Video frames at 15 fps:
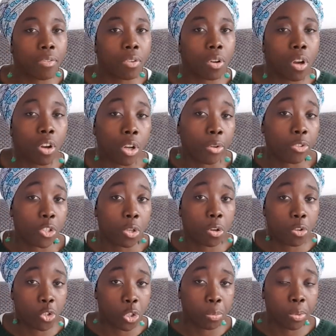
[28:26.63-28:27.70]
are going to
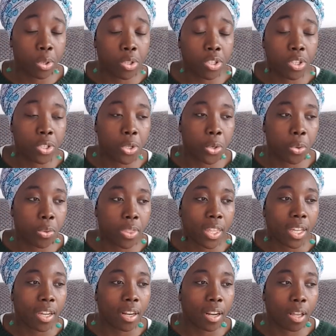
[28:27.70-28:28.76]
contribute to the
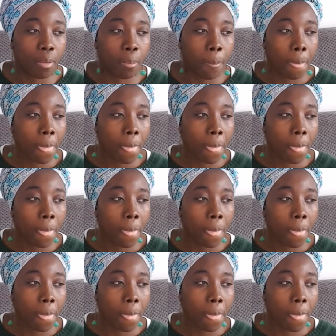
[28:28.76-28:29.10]
club.